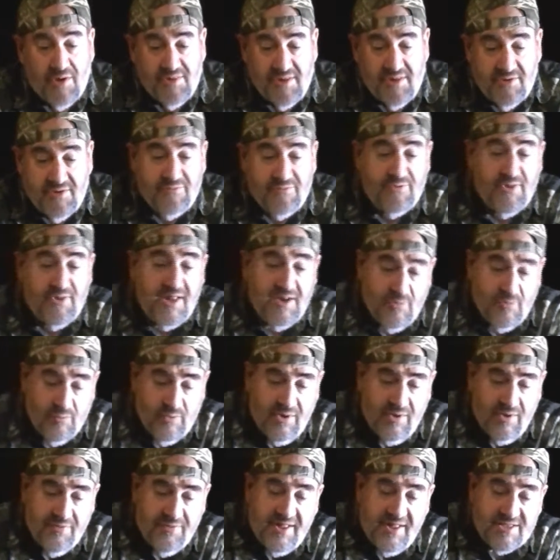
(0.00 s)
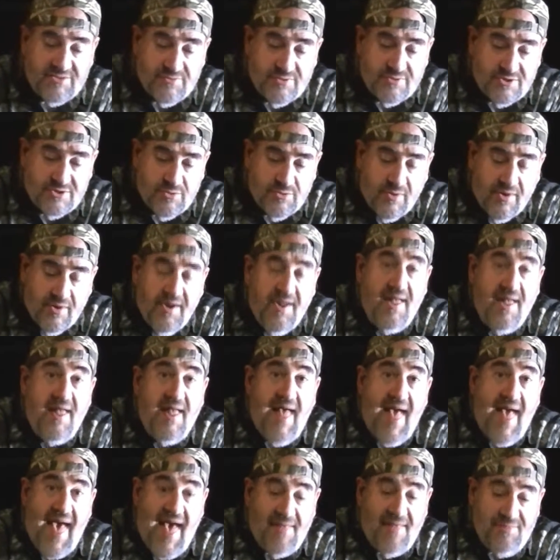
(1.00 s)
than a flint will, that's for sure.
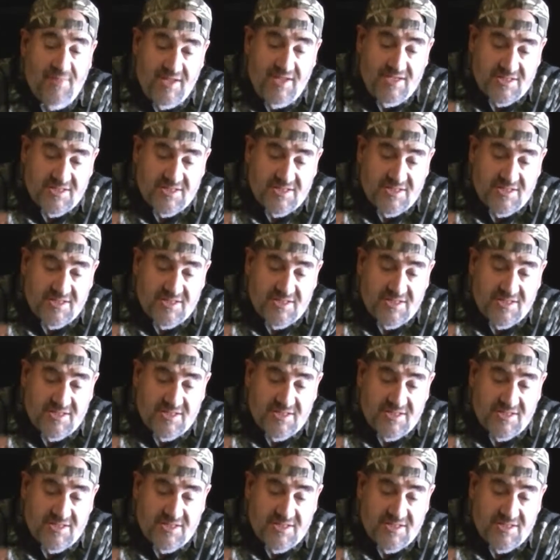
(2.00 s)
And